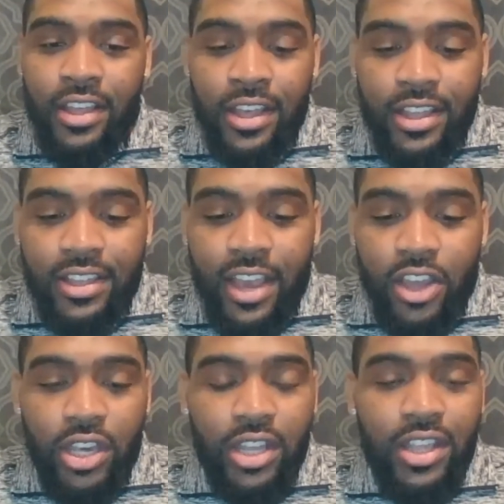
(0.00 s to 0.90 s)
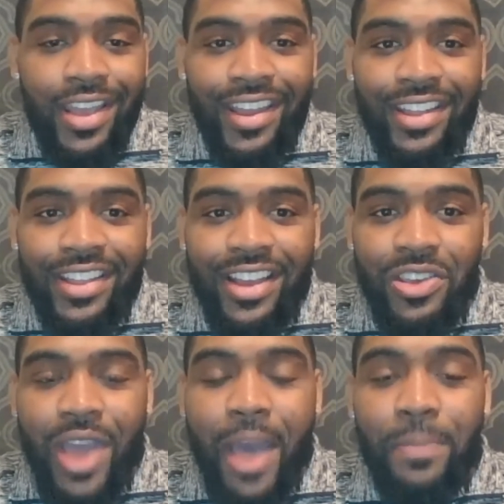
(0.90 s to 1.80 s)
session and
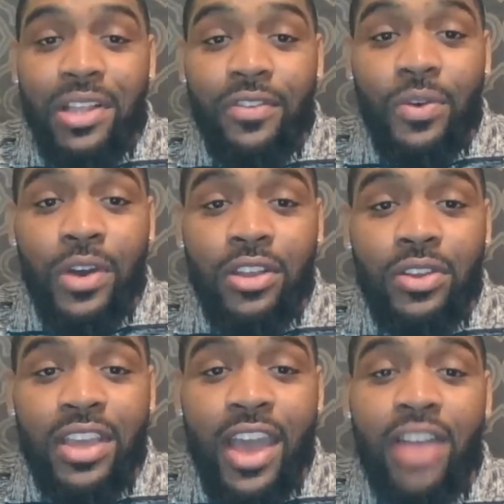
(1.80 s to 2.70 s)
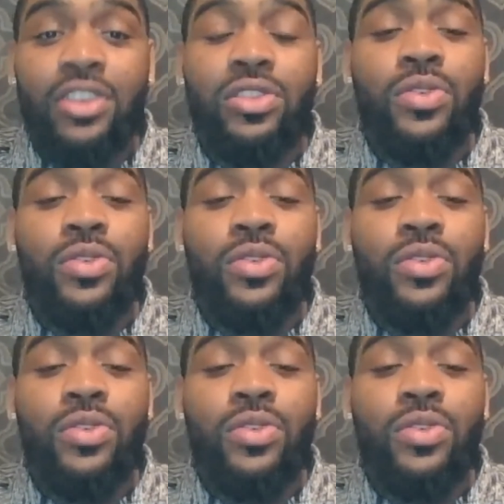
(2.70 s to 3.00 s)
you happen to live in one of those counties,